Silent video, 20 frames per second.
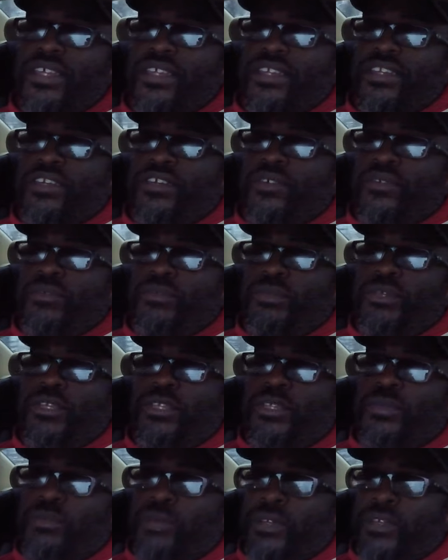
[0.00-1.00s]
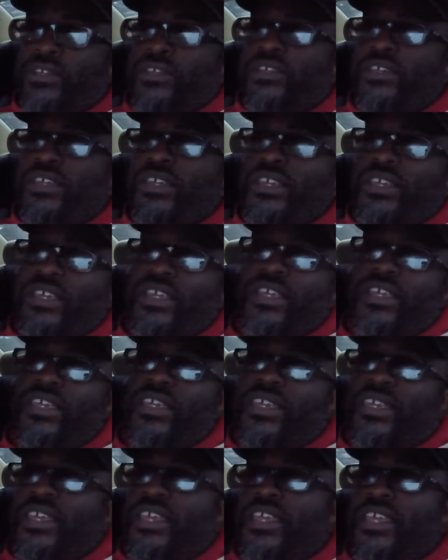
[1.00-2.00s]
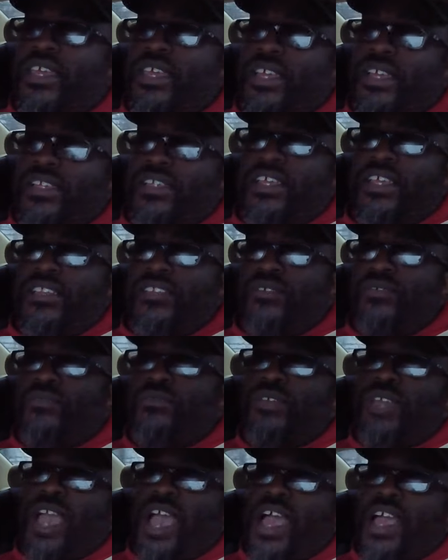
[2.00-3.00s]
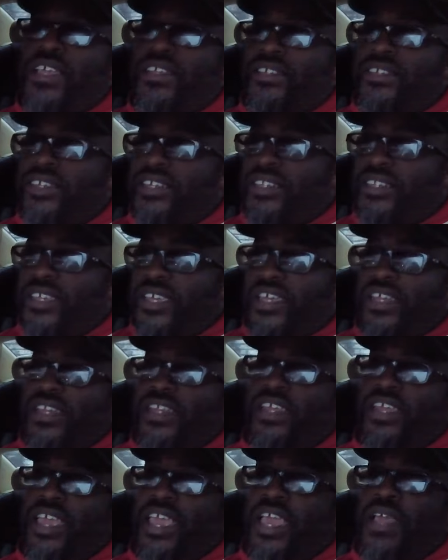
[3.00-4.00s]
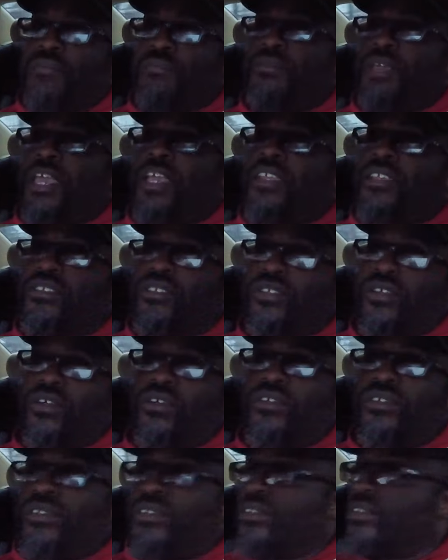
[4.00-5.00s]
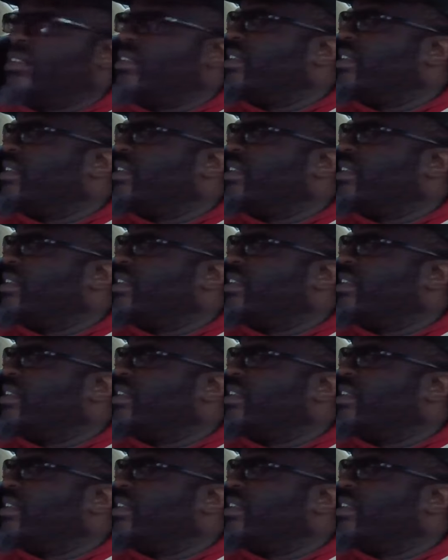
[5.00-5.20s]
You know what I mean? Especially because I knew guys that did had manslaughter.